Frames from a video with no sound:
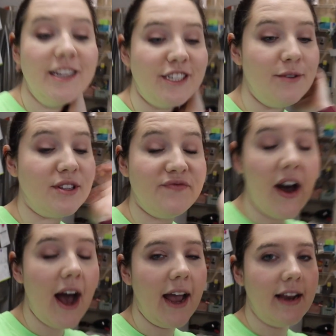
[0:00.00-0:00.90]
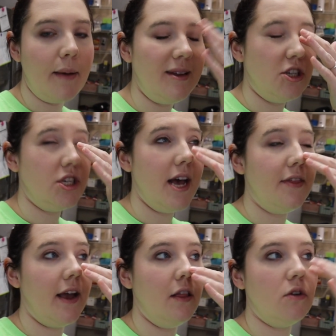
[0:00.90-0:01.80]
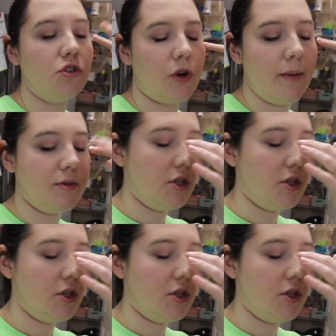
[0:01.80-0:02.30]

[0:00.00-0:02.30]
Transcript: She was fine. I mean, she had like a little scrapes.